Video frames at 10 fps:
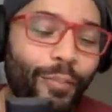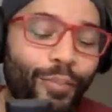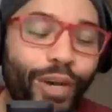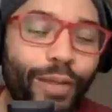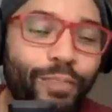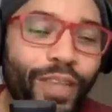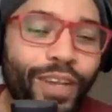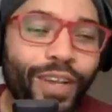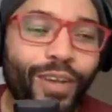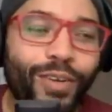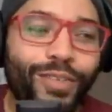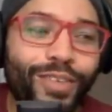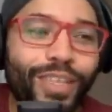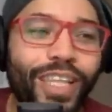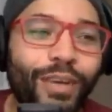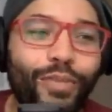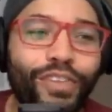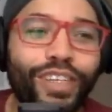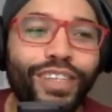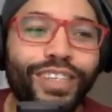but it
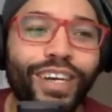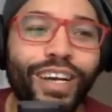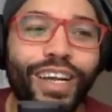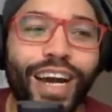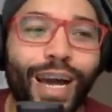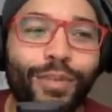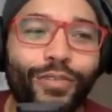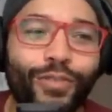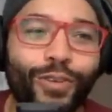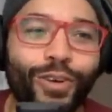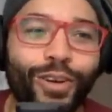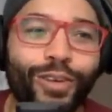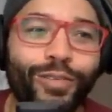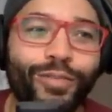wasn't uncommon for